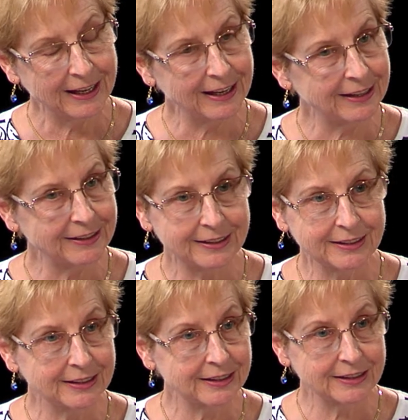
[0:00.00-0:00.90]
And
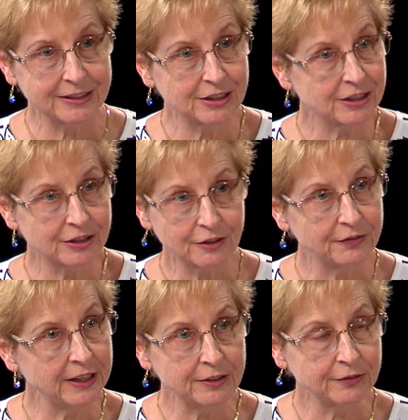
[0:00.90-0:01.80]
he is just so
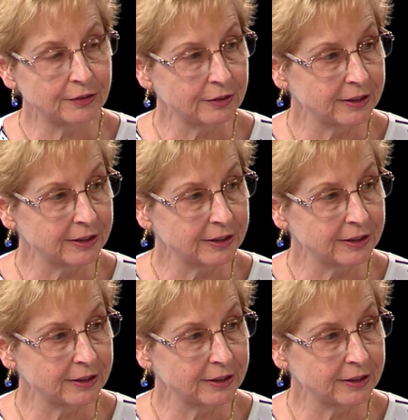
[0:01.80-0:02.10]
faithful